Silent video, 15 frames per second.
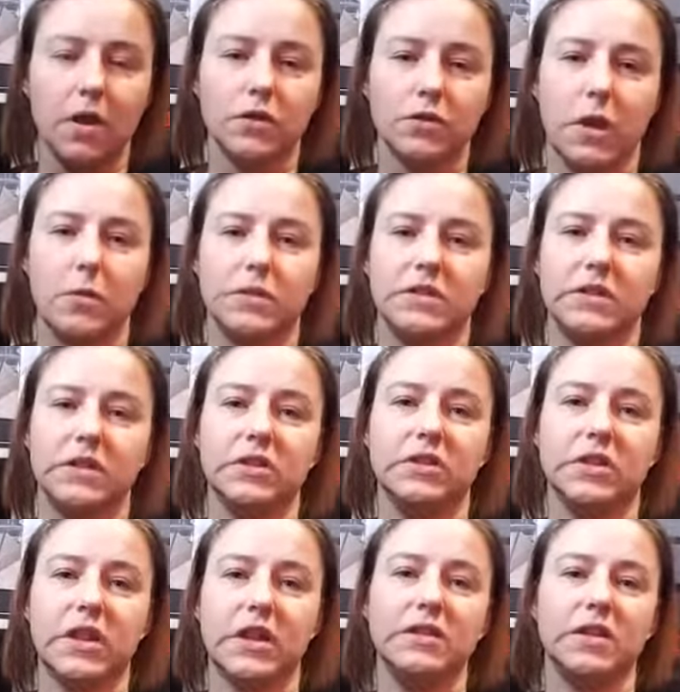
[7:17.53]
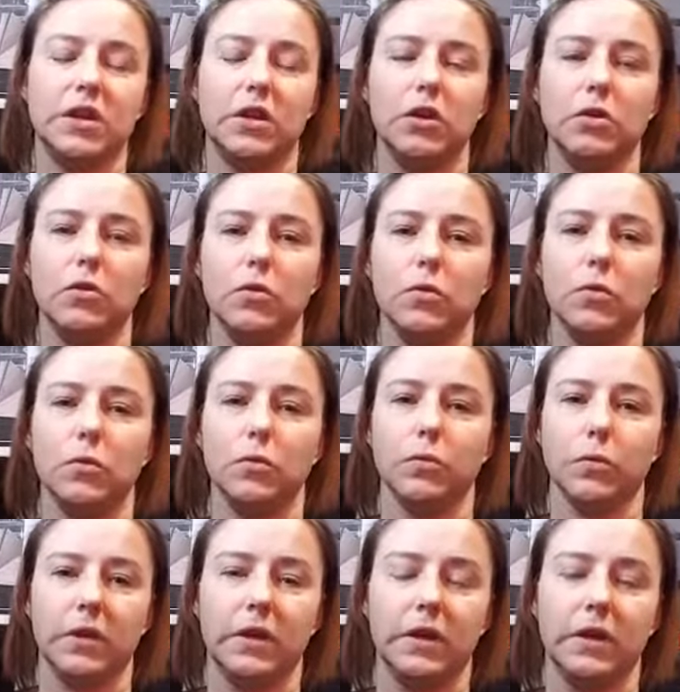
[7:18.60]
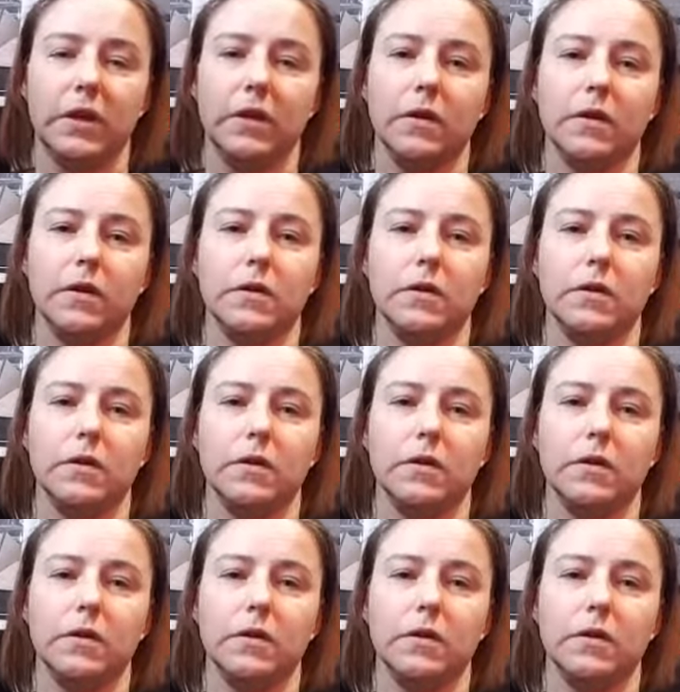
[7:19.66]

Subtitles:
So I would suggest that you really